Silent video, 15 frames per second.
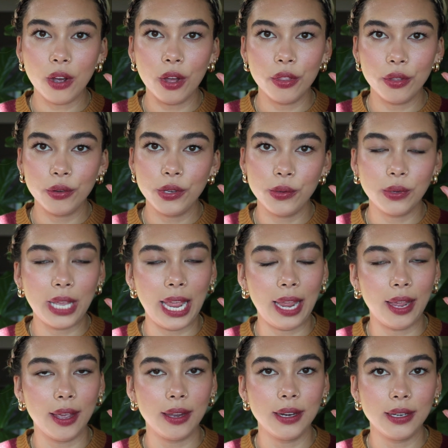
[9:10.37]
although you
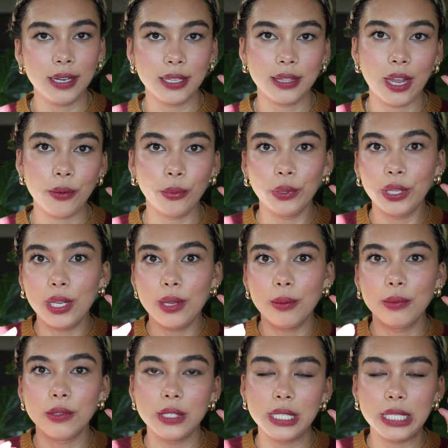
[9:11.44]
can and get that
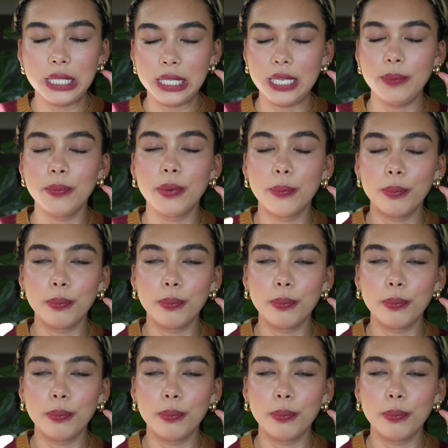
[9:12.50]
really deep,